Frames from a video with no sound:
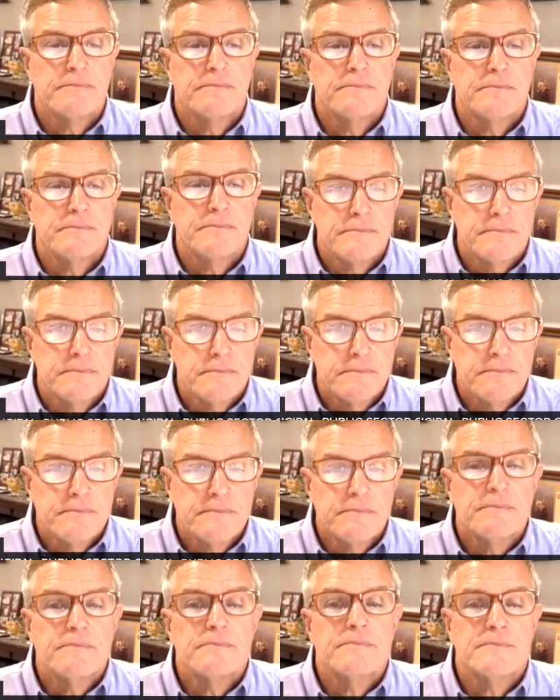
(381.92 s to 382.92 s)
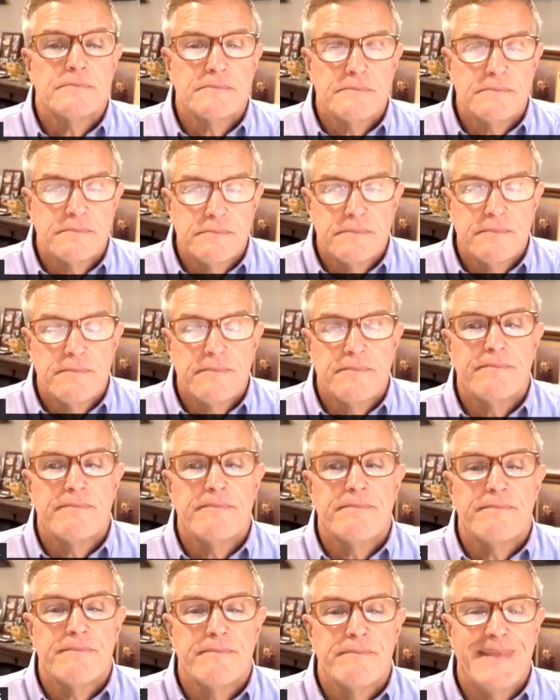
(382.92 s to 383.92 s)

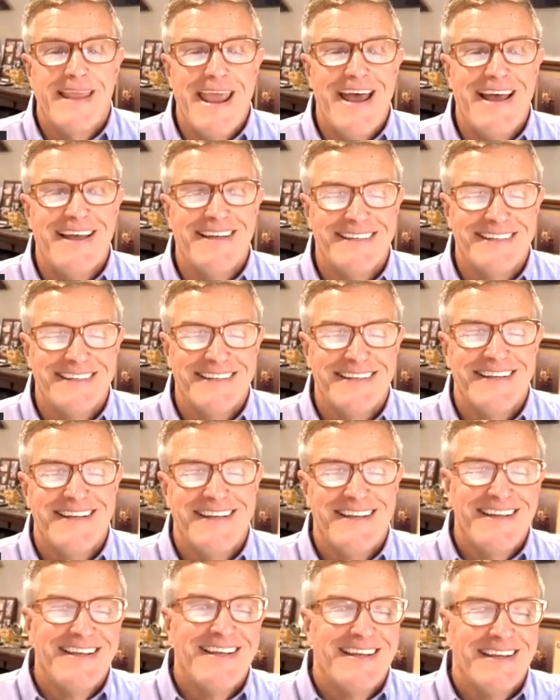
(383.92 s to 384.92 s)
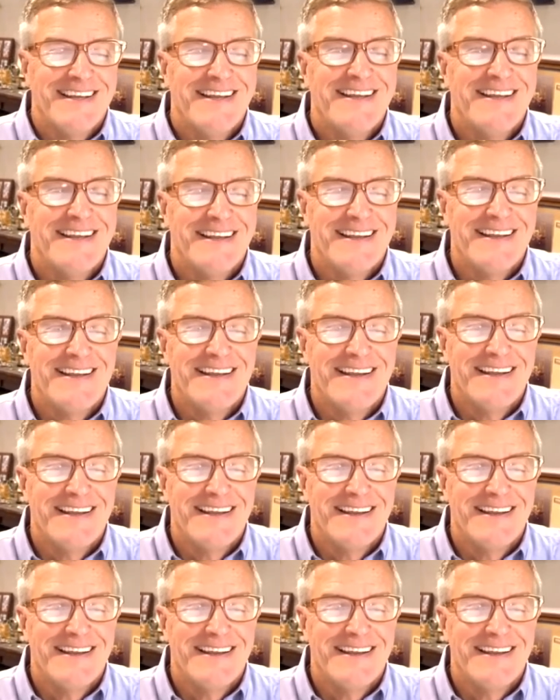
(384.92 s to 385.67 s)
No words are spoken by the person on screen.